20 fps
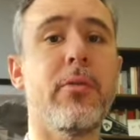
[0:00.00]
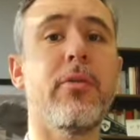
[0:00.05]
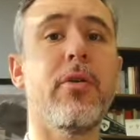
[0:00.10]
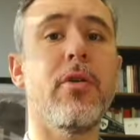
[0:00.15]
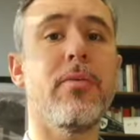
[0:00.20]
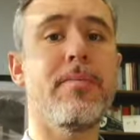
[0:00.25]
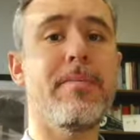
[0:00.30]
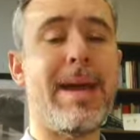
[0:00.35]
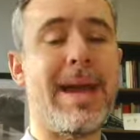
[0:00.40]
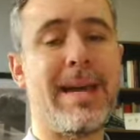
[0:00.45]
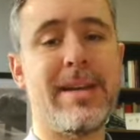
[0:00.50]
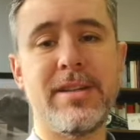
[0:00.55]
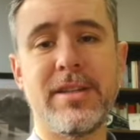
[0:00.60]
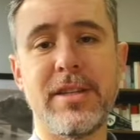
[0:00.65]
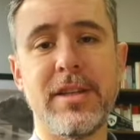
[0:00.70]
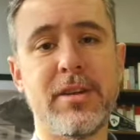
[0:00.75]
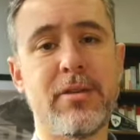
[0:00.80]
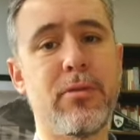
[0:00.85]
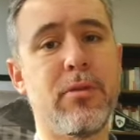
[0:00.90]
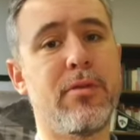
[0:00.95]

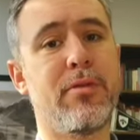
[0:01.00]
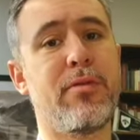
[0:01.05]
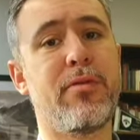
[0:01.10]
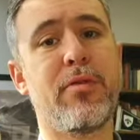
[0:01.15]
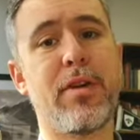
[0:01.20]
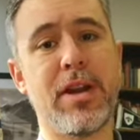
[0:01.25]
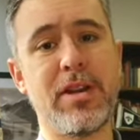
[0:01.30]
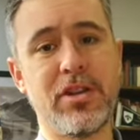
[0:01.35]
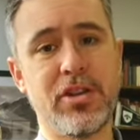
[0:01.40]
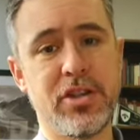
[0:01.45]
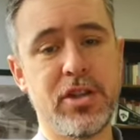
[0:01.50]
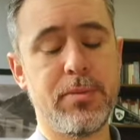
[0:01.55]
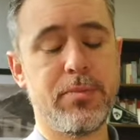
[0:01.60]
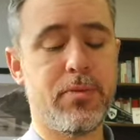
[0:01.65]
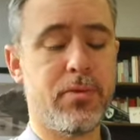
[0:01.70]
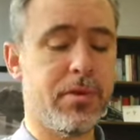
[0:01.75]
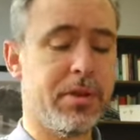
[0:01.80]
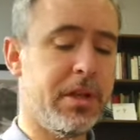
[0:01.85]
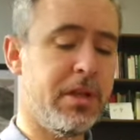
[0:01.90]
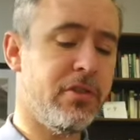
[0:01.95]
romantic or friendship
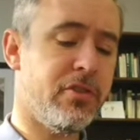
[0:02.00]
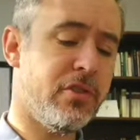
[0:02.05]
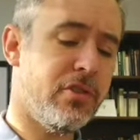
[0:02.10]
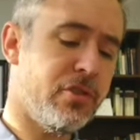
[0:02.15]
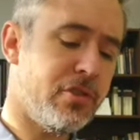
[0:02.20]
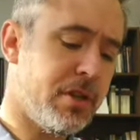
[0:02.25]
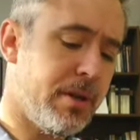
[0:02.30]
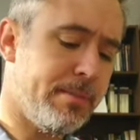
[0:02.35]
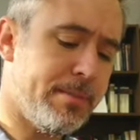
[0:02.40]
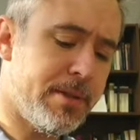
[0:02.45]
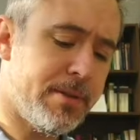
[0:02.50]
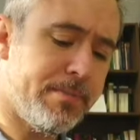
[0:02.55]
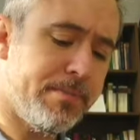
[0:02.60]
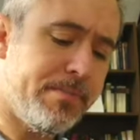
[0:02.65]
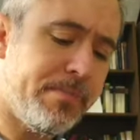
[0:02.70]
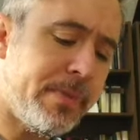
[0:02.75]
relationships.